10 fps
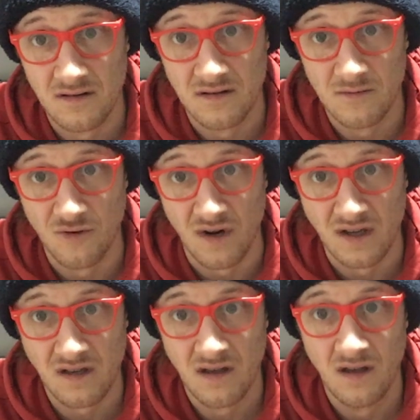is
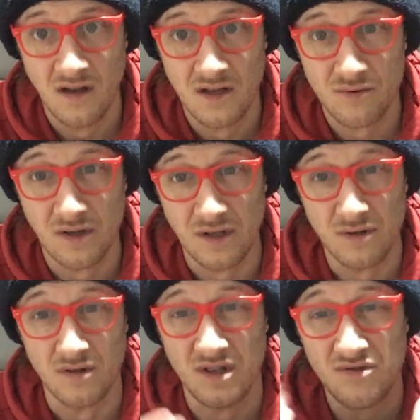great. It's really
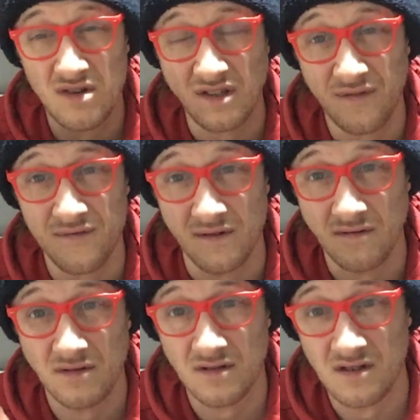good, and it's really
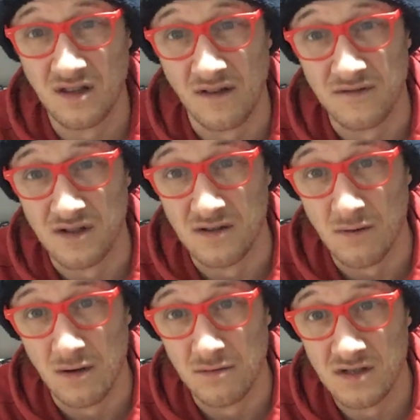different to the others as
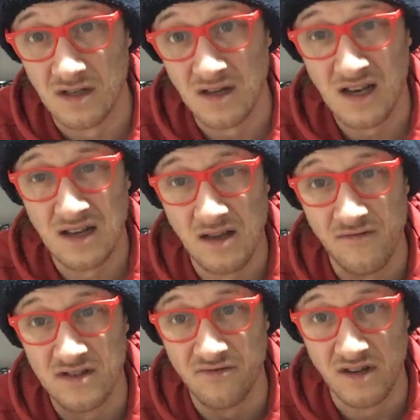well, isn't it? Alien
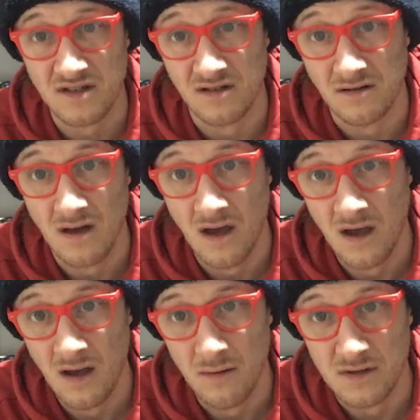Resurrection
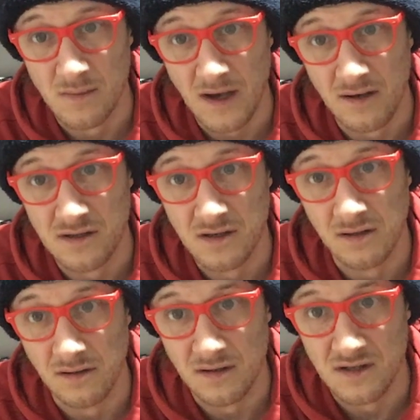was about as
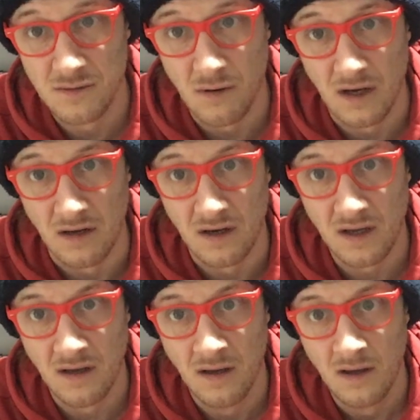good as Twilight,
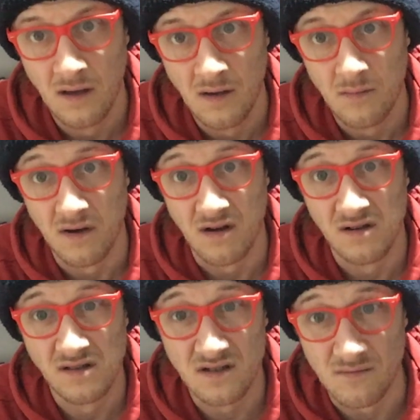but
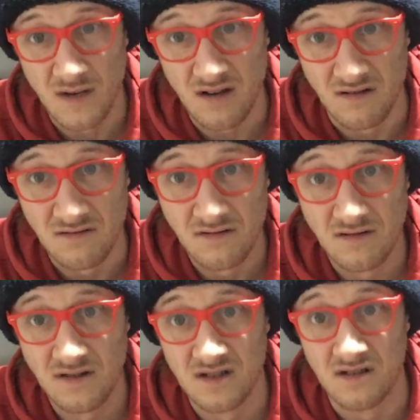it doesn't matter,
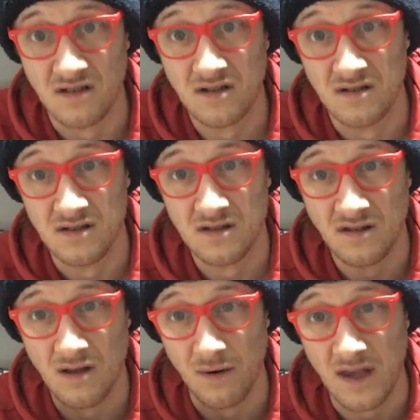does it? Because
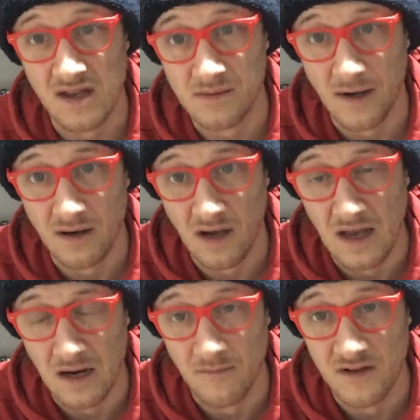no one cares about
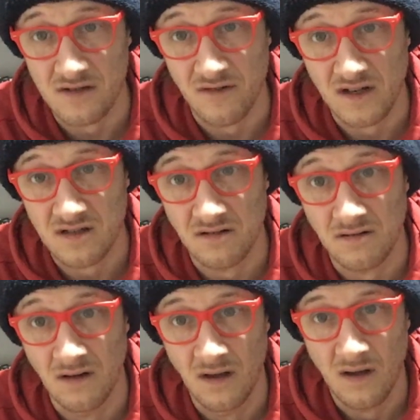Alien Resurrection.
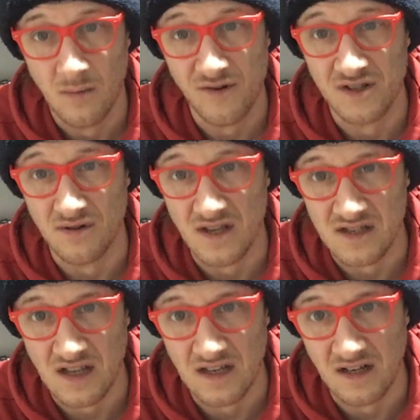Pretty sure there's
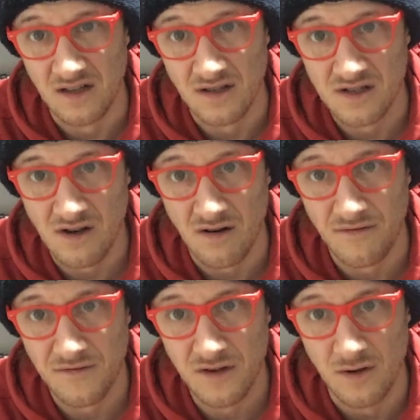an alien that's
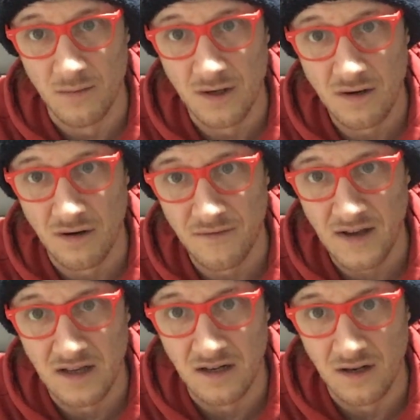half human, half
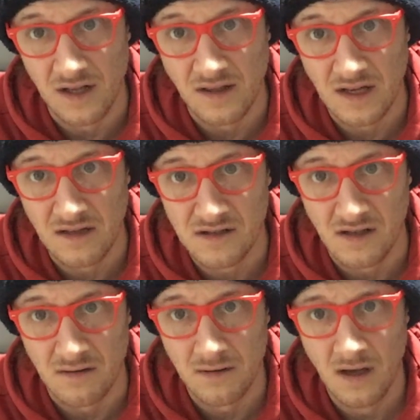alien in that, so